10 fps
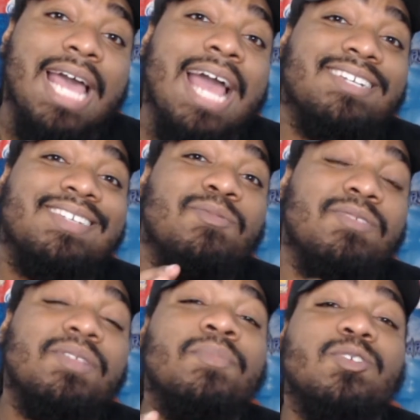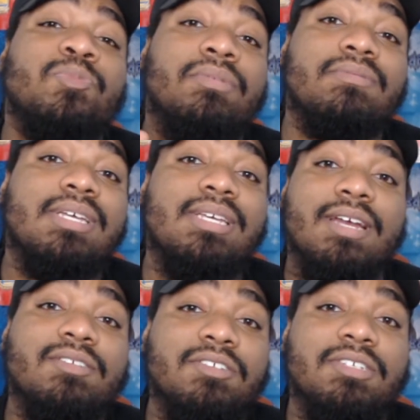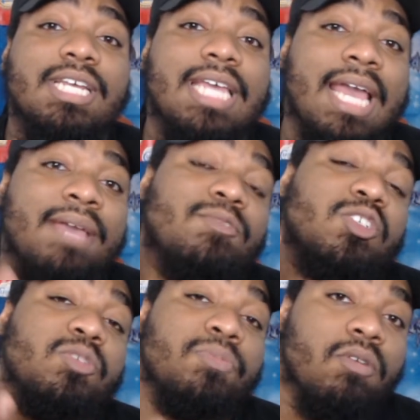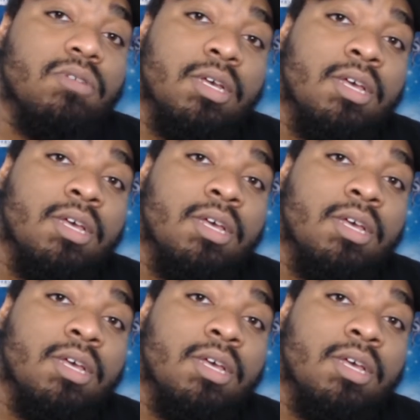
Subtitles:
actually one of the most broken characters in the game, was Smoke.